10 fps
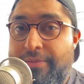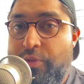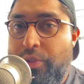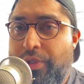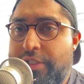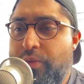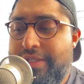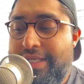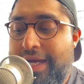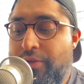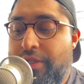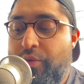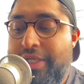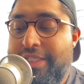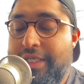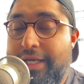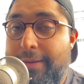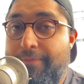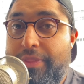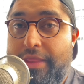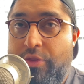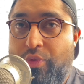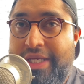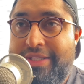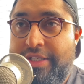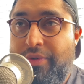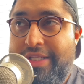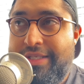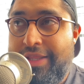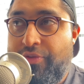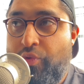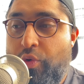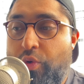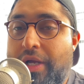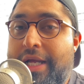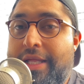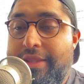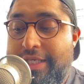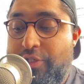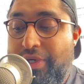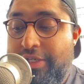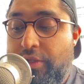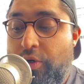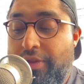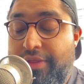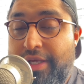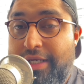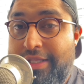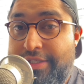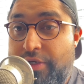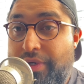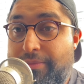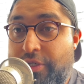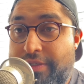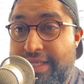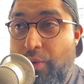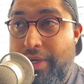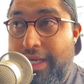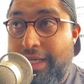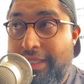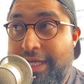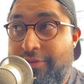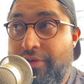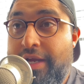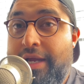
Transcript: So what you want to do is count three Incinerates and throw the Dragon Claw on the third Incinerate, because that way it'll kind of